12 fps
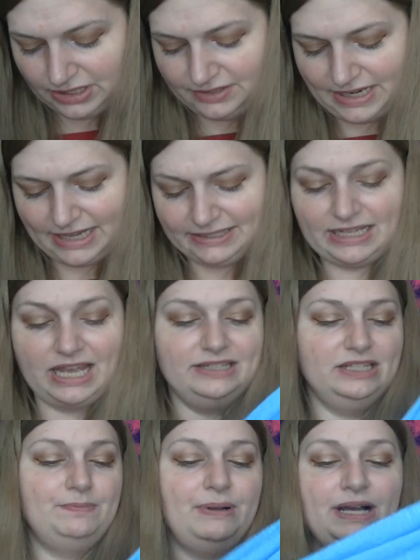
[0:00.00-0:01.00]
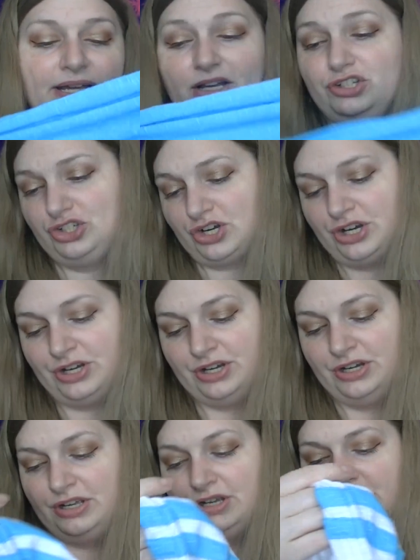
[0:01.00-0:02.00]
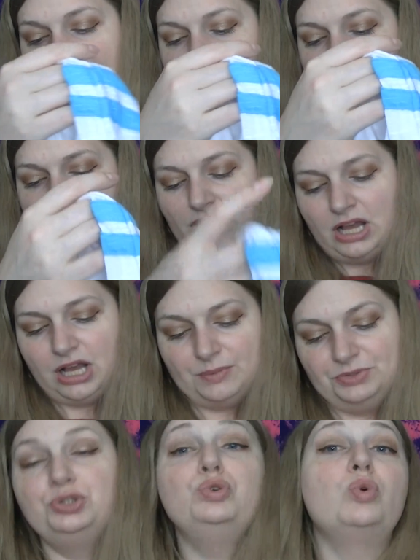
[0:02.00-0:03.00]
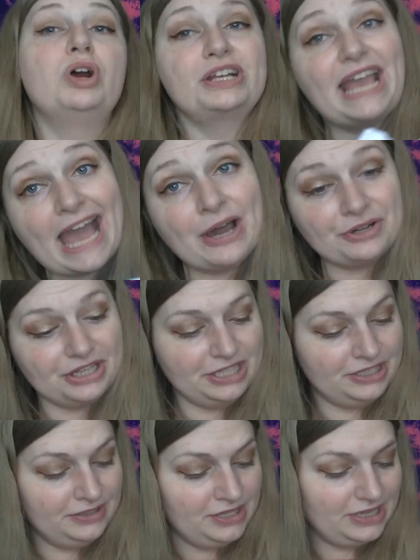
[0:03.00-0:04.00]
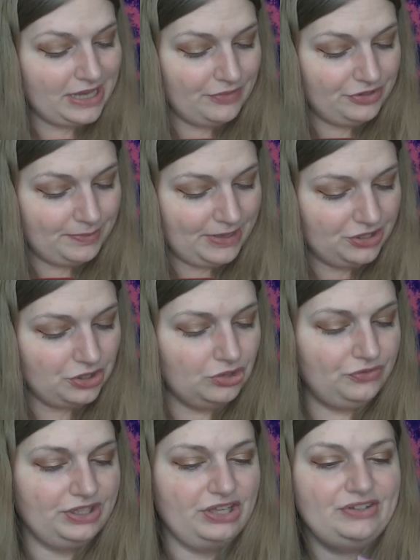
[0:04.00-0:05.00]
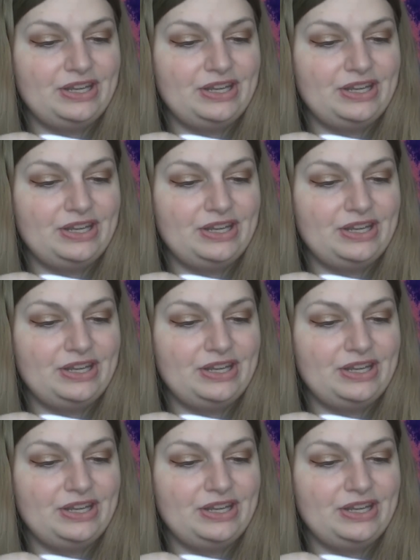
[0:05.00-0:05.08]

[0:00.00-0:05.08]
Next, I did buy a shirt um, to work out in. That was the main goal for this.